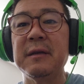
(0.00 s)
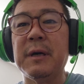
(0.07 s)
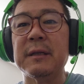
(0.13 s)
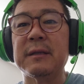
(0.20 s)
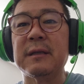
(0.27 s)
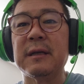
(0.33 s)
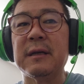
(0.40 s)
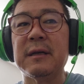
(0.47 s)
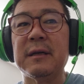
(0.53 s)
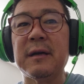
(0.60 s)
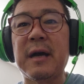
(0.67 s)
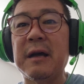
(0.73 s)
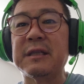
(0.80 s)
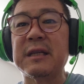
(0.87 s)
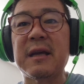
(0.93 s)
But
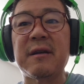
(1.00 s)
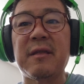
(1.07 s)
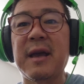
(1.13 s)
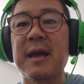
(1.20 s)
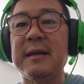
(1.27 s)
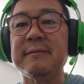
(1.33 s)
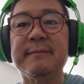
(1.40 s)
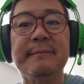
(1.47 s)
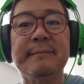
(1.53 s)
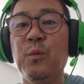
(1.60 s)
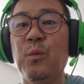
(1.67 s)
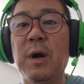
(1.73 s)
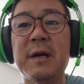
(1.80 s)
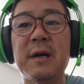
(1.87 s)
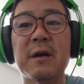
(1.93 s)
outside of that,
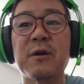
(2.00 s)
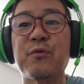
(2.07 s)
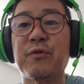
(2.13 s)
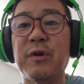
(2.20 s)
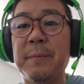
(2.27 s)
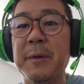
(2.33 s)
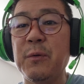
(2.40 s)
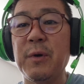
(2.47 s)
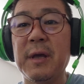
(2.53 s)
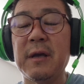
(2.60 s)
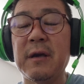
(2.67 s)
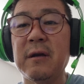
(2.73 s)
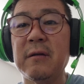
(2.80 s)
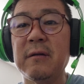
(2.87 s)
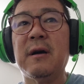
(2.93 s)
what a crummy
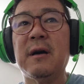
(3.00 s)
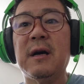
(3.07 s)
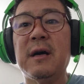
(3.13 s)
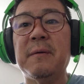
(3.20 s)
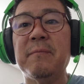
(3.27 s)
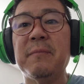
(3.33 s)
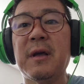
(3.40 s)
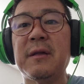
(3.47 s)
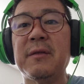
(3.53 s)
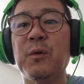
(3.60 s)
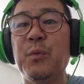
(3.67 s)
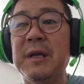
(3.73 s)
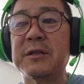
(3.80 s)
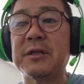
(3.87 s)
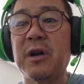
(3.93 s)
week. The
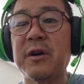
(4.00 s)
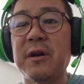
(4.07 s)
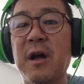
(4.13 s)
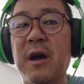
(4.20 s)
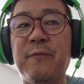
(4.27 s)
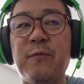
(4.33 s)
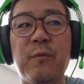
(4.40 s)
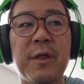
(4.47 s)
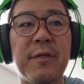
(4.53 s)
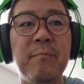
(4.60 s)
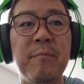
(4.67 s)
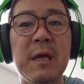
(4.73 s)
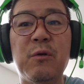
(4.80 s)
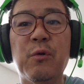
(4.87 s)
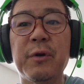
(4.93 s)
week started off with
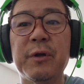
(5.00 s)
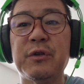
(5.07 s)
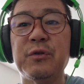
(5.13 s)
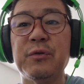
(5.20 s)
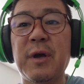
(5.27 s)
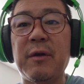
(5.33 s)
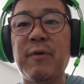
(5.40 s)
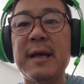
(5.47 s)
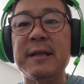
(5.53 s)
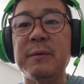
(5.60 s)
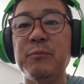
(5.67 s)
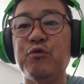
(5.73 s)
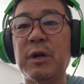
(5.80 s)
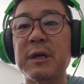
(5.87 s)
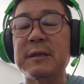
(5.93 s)
me going to a
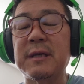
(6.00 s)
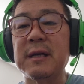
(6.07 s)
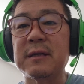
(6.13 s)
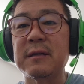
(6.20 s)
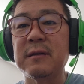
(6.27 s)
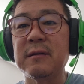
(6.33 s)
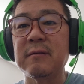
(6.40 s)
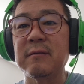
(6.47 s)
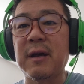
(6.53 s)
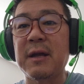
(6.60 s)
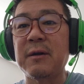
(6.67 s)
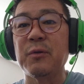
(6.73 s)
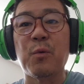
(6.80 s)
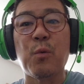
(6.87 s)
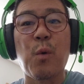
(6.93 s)
random drug test. I
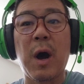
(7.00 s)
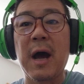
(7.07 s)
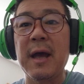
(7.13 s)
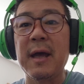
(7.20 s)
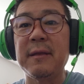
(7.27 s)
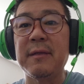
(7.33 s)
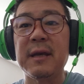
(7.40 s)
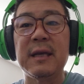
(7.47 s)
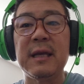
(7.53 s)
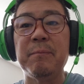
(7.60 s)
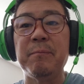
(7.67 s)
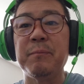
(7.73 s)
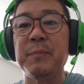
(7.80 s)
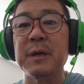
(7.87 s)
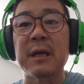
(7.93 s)
don't know why they
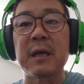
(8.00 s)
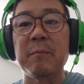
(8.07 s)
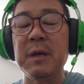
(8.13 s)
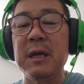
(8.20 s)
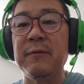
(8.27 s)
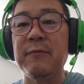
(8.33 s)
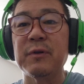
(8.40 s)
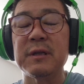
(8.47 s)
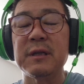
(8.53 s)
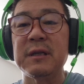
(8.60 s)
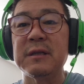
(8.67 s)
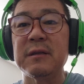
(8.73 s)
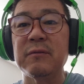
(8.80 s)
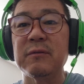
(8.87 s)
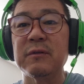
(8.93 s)
keep picking me for
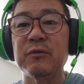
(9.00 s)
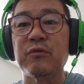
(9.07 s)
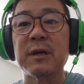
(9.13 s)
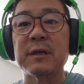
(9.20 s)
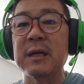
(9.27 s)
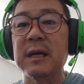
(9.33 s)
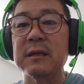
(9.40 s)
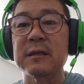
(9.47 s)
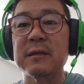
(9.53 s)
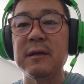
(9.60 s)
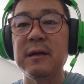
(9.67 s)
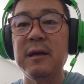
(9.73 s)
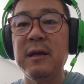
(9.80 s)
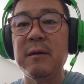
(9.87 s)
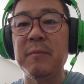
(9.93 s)
these drug tests.
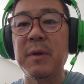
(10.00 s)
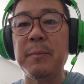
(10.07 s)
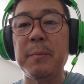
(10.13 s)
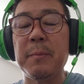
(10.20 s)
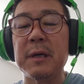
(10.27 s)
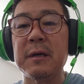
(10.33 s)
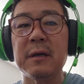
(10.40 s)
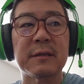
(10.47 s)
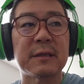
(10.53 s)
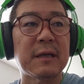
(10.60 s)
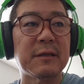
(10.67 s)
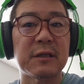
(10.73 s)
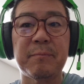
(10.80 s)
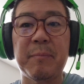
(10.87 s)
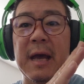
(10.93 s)
Maybe because I
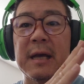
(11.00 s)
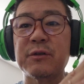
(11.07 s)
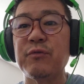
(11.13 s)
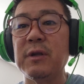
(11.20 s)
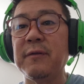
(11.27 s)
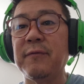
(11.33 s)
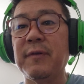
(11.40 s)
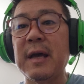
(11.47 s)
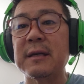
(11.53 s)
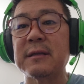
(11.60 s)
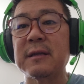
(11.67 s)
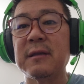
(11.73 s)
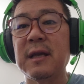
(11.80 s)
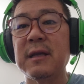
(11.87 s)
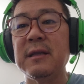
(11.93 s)
just passed really fast
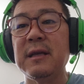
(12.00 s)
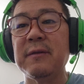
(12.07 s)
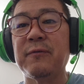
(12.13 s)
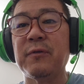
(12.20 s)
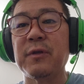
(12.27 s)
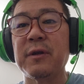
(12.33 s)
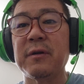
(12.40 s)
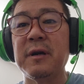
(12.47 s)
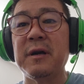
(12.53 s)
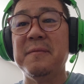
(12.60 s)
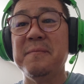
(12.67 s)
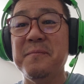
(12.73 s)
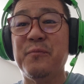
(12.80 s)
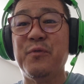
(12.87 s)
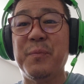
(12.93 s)
and they need it for their
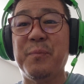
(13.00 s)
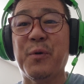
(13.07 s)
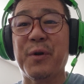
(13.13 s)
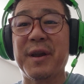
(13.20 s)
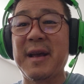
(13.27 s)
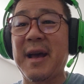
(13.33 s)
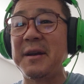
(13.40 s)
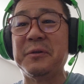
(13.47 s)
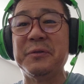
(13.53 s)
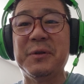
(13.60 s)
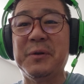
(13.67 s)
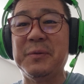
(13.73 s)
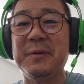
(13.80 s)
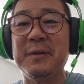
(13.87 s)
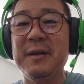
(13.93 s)
reporting. I don't
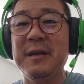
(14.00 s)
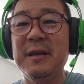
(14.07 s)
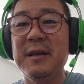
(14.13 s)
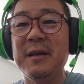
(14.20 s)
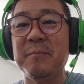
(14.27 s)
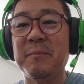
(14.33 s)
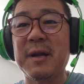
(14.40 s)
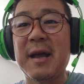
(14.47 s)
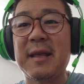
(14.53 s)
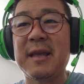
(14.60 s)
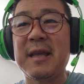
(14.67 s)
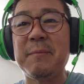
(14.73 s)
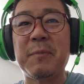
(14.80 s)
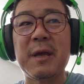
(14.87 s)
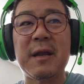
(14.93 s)
know. But I
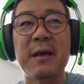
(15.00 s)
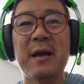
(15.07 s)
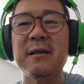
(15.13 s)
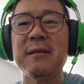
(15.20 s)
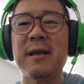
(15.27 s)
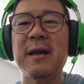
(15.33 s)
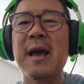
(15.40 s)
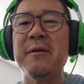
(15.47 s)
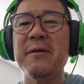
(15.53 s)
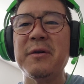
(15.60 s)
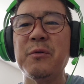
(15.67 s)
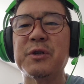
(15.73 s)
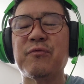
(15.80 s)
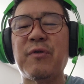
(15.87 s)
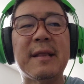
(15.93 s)
keep getting, and I heard it
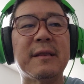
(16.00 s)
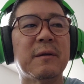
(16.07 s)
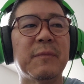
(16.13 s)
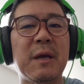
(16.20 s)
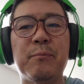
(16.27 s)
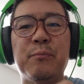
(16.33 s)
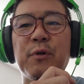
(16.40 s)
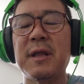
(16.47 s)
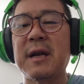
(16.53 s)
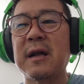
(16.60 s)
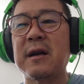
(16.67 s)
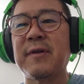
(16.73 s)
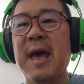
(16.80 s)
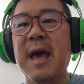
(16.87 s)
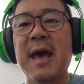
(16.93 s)
was random. They pull it
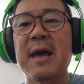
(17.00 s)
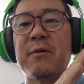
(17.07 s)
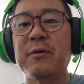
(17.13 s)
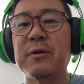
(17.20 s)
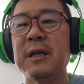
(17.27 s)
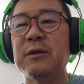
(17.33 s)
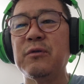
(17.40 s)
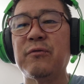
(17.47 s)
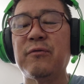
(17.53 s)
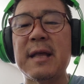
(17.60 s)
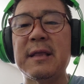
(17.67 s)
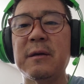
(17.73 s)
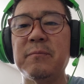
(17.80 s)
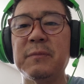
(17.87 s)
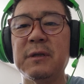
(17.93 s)
out of a hat or they do a
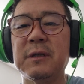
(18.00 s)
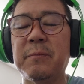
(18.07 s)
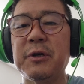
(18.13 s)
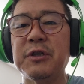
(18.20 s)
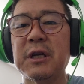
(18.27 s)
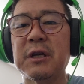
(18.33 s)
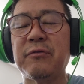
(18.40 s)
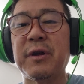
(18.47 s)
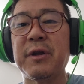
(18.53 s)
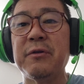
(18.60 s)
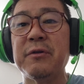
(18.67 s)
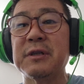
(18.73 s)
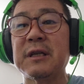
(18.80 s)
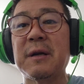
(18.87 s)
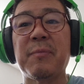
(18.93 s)
random number generator
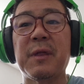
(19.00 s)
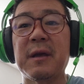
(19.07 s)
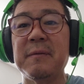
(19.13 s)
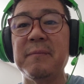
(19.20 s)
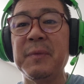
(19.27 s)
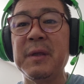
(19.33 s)
or something.